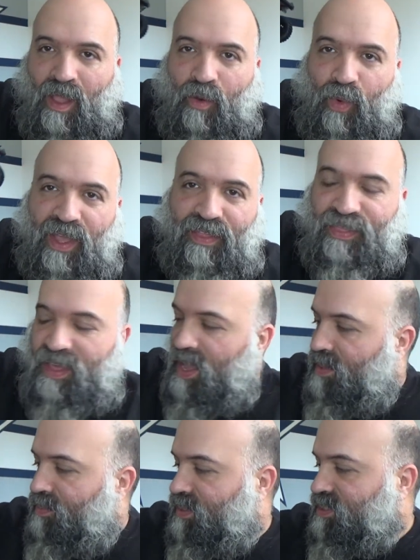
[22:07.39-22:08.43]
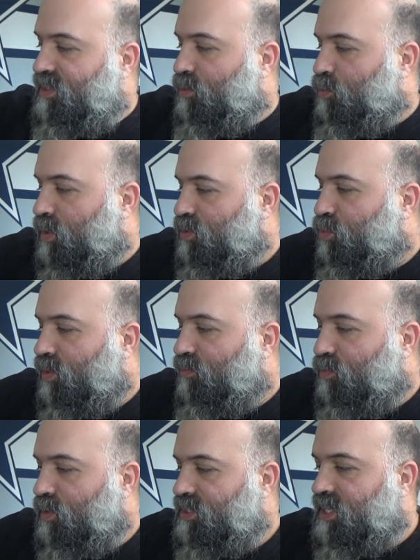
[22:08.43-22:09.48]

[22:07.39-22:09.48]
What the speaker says: with these little 124